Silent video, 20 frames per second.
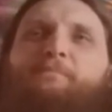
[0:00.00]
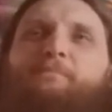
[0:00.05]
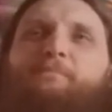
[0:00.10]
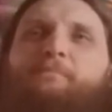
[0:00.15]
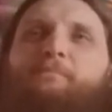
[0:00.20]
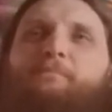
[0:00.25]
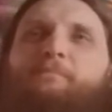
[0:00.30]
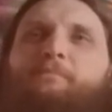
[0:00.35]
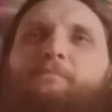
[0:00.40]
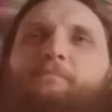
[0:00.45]

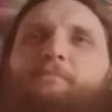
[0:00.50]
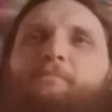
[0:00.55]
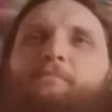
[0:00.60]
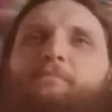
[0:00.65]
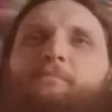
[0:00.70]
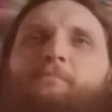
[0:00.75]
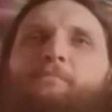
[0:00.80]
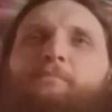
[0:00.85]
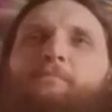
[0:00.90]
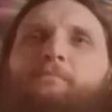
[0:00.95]

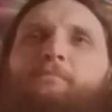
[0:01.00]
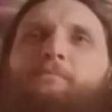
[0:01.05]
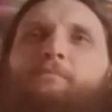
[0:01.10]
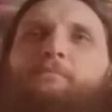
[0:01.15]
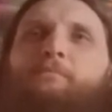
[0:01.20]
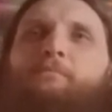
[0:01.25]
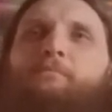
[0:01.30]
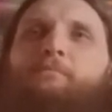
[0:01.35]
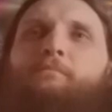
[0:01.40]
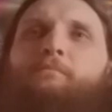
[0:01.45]

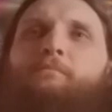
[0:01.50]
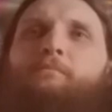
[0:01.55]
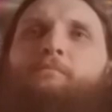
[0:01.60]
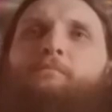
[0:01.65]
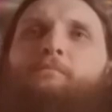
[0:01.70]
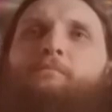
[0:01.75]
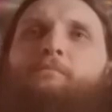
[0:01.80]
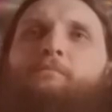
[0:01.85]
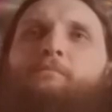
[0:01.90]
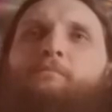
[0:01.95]

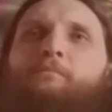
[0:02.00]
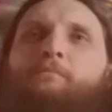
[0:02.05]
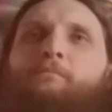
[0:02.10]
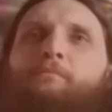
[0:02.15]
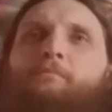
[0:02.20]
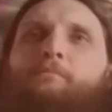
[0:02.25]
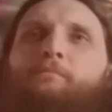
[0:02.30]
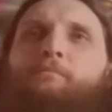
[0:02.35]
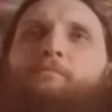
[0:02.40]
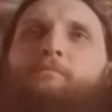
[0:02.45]

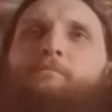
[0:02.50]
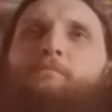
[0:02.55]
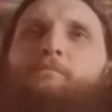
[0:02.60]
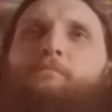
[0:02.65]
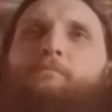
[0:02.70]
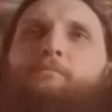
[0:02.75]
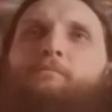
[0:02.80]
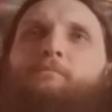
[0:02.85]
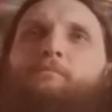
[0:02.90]
(silence)